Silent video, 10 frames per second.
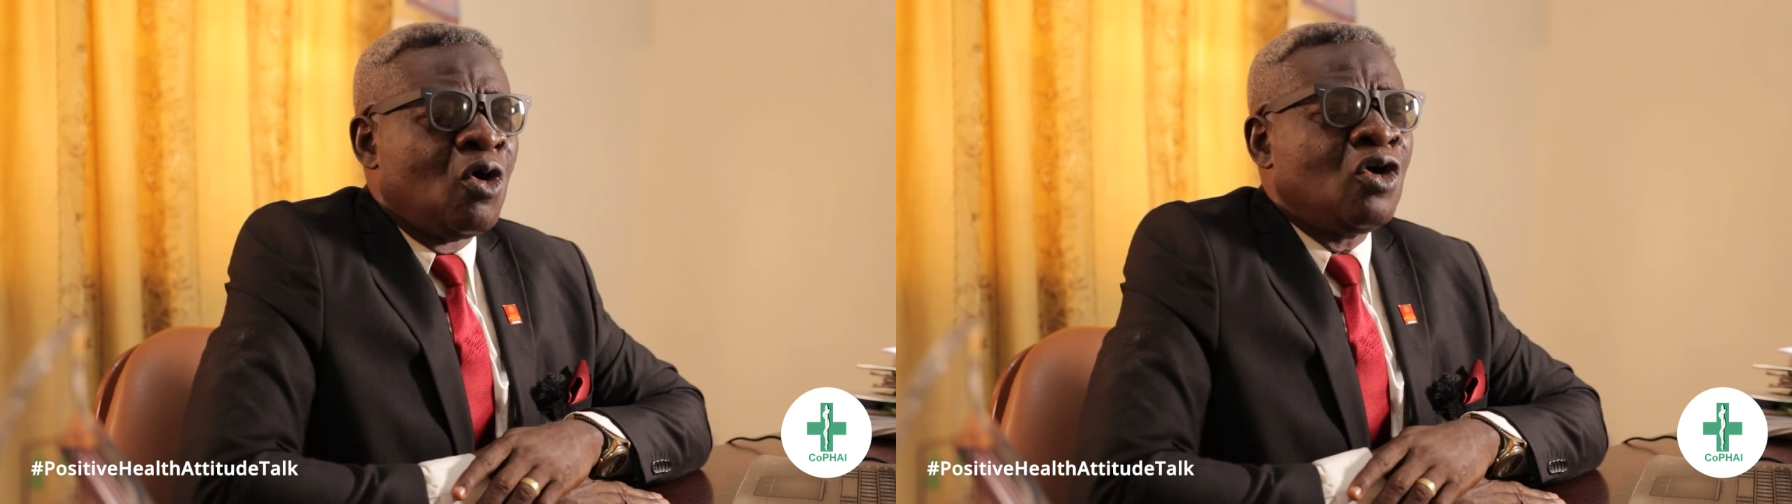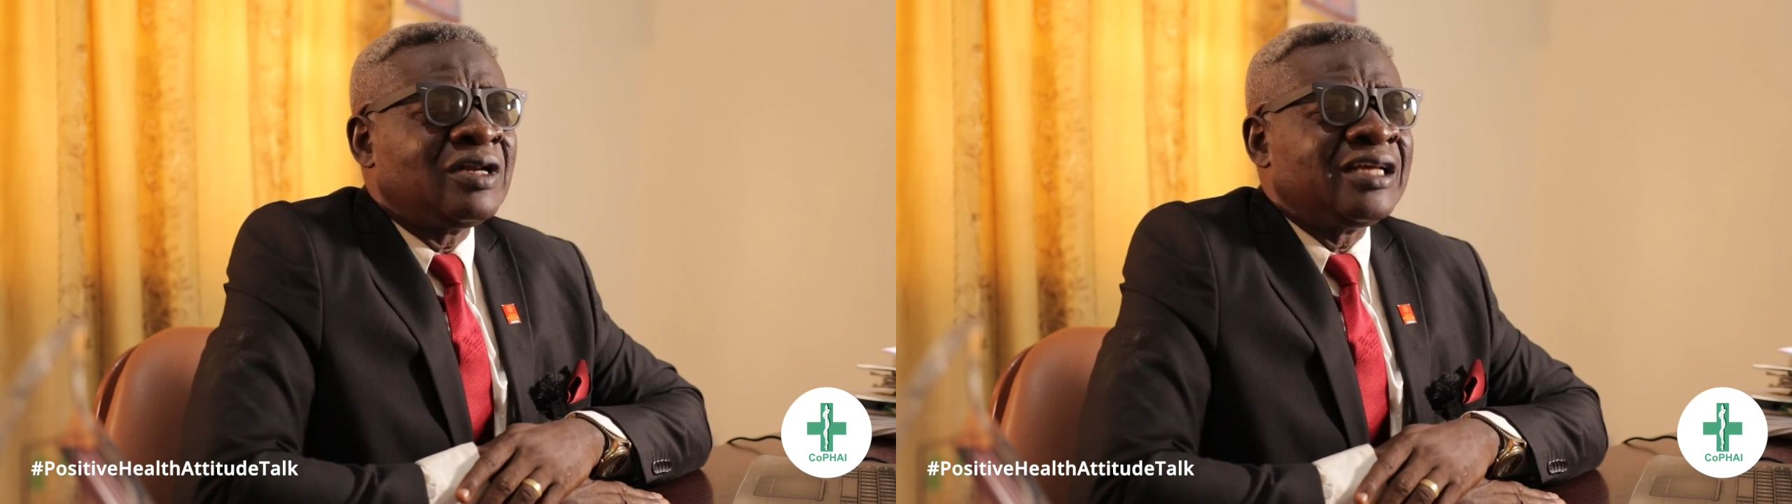
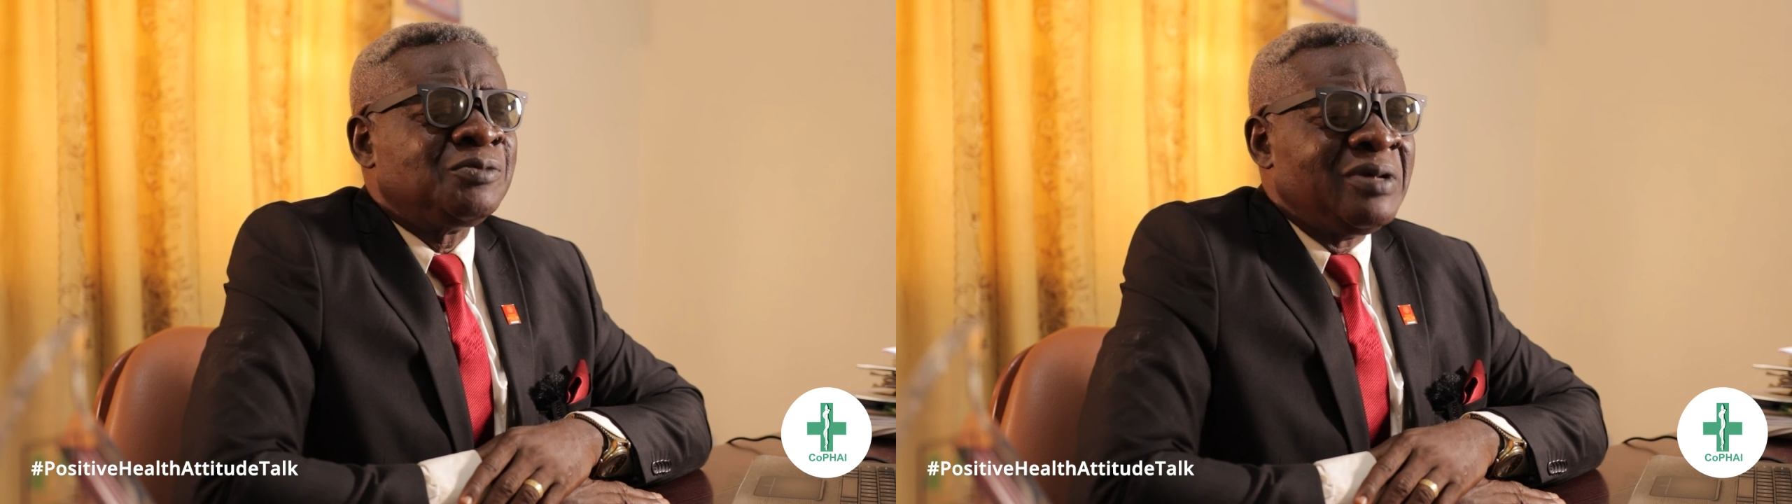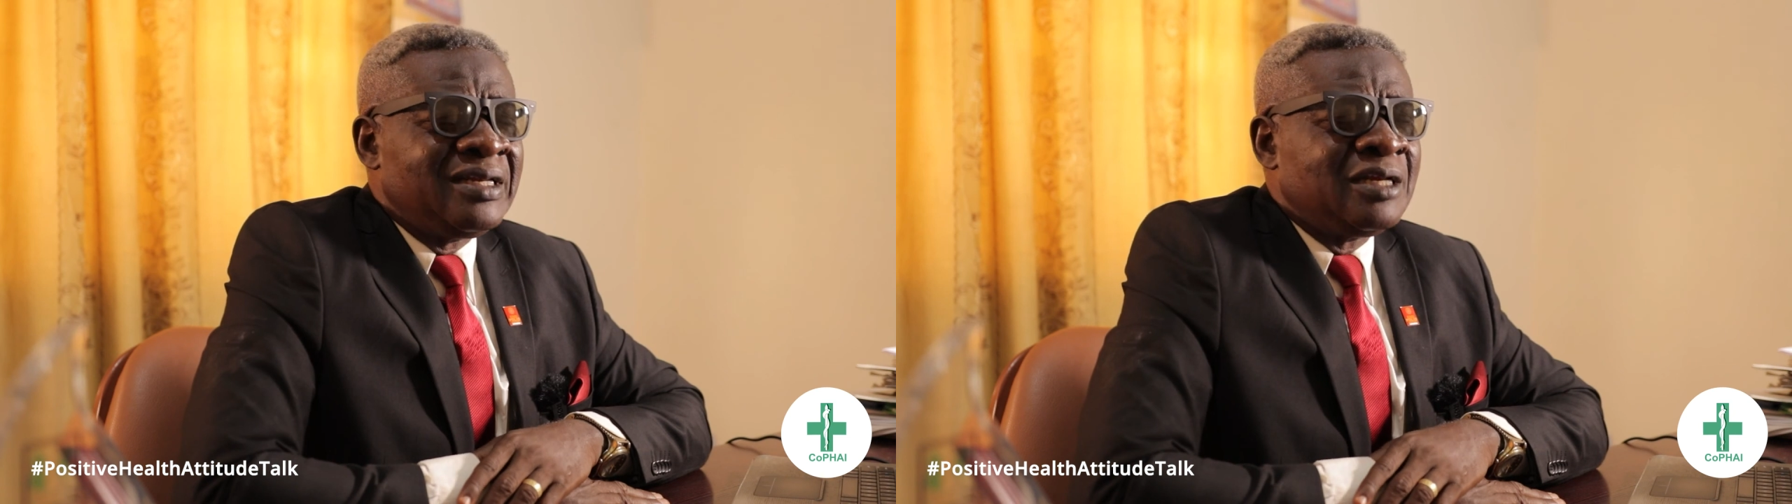God
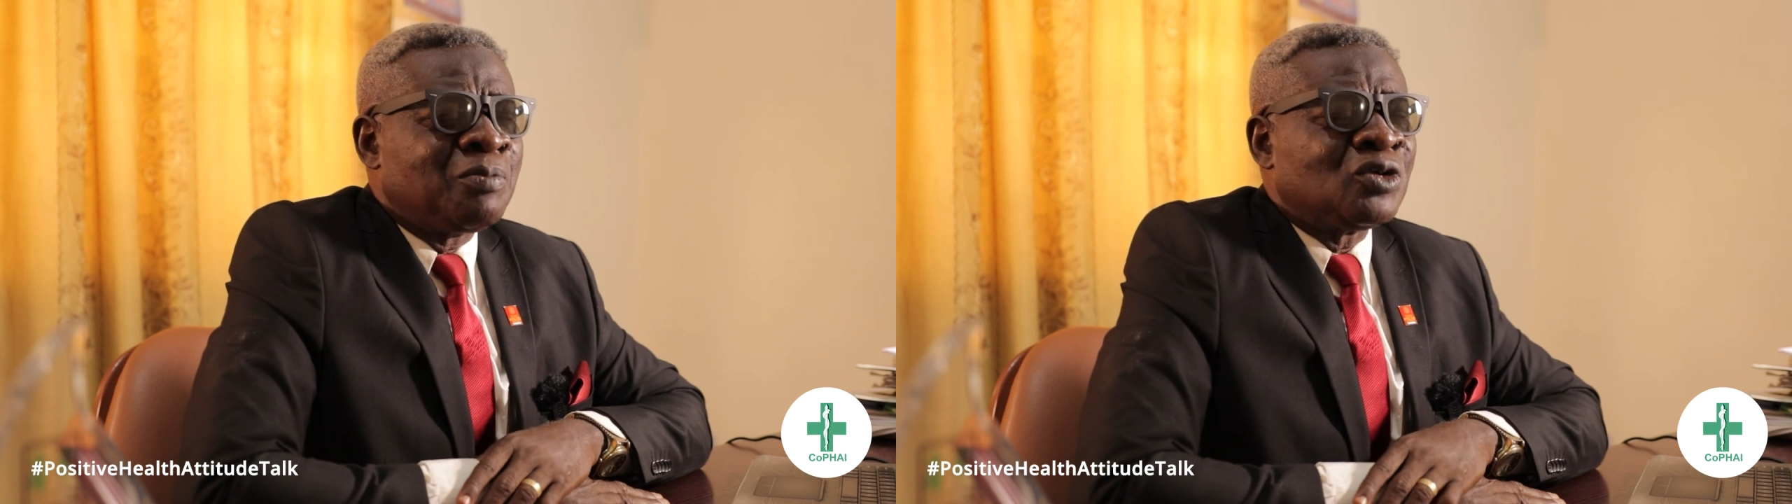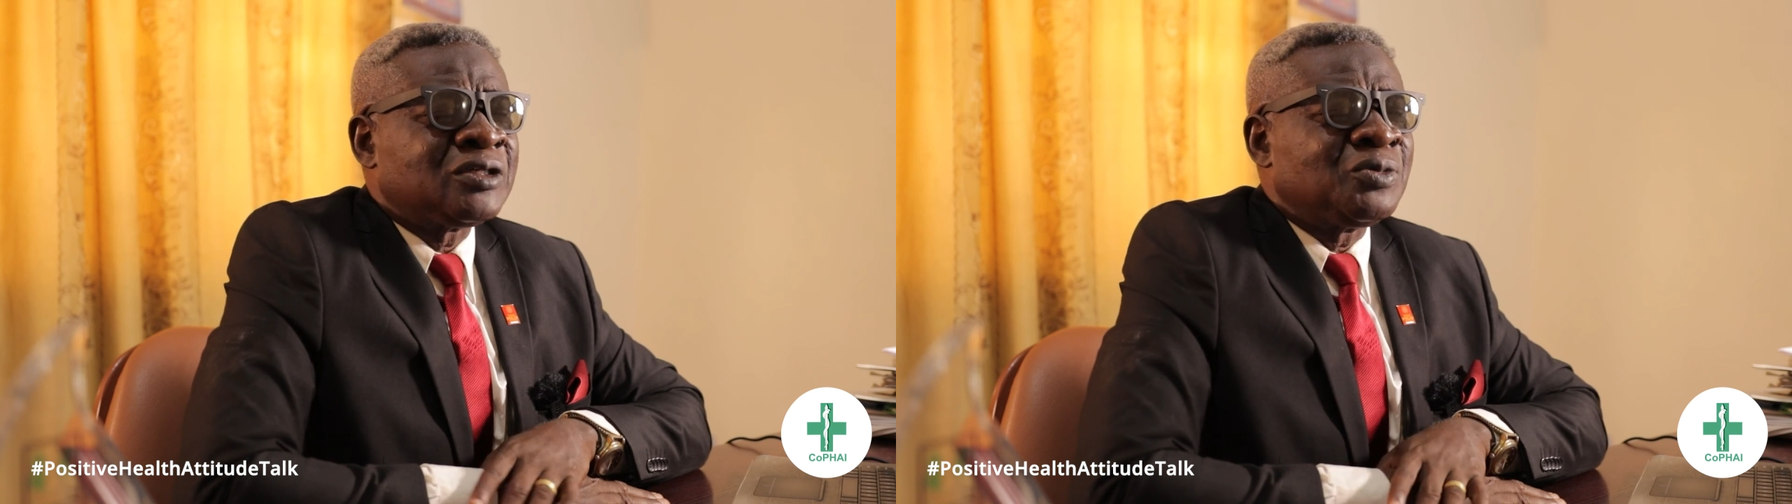has made it
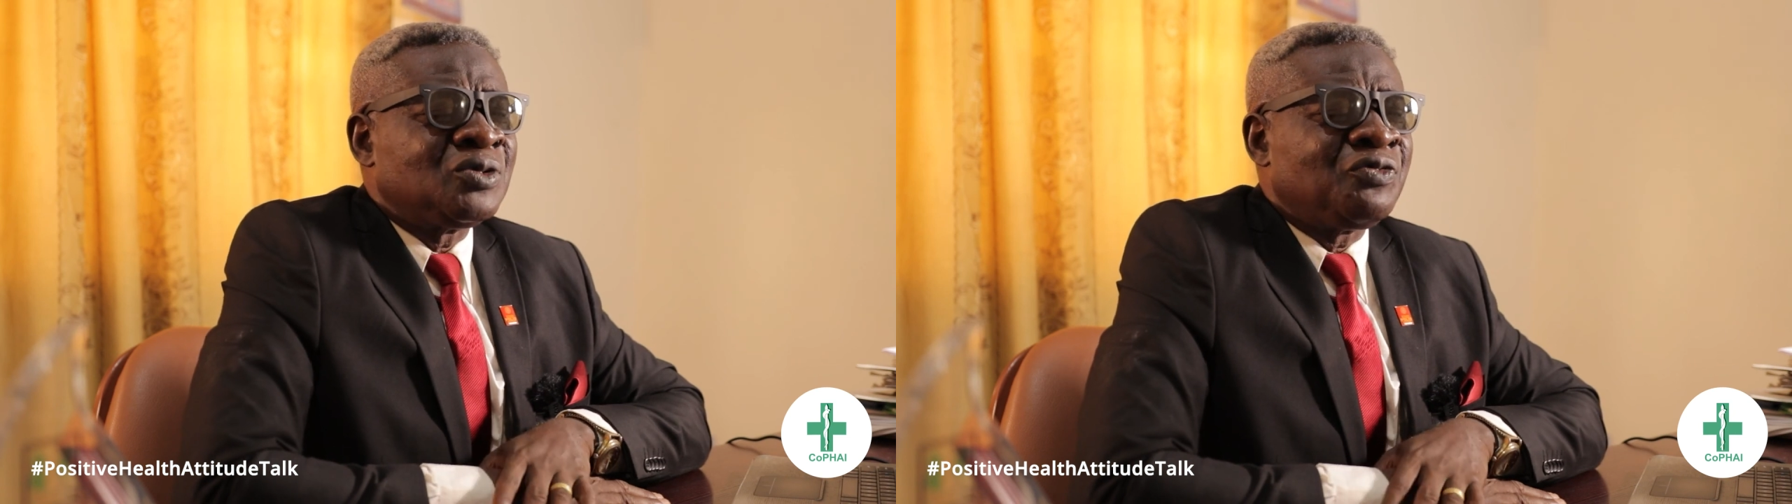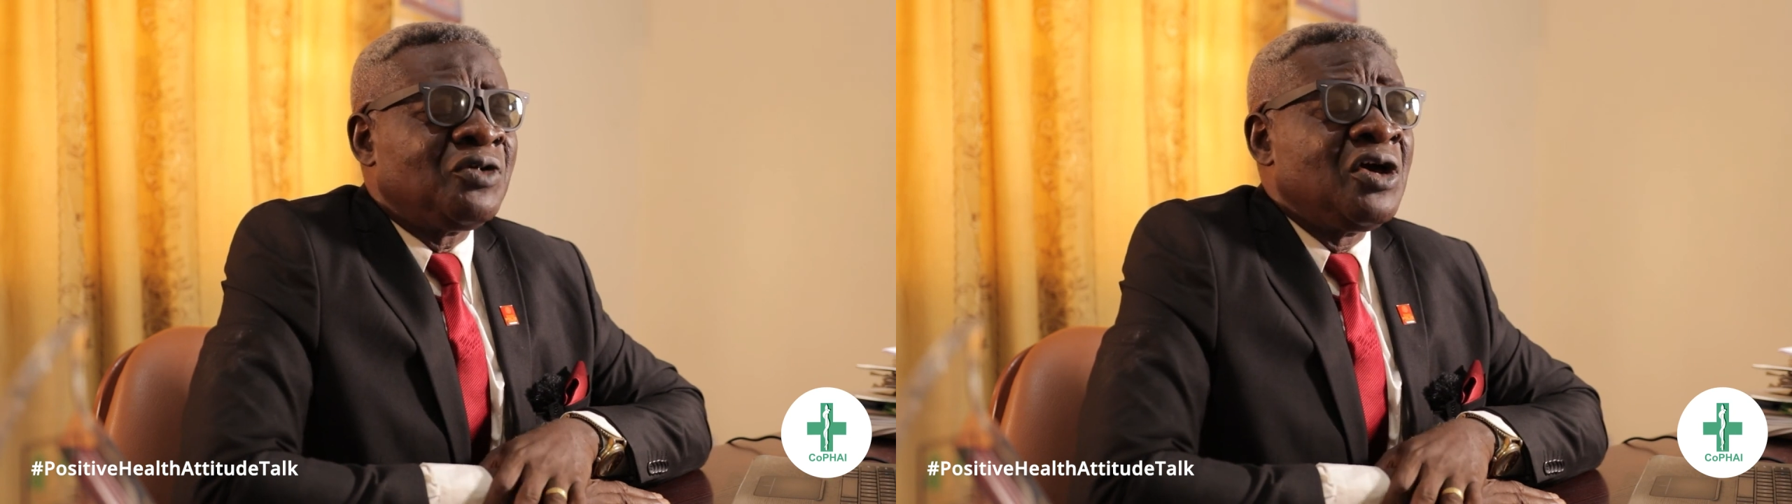possible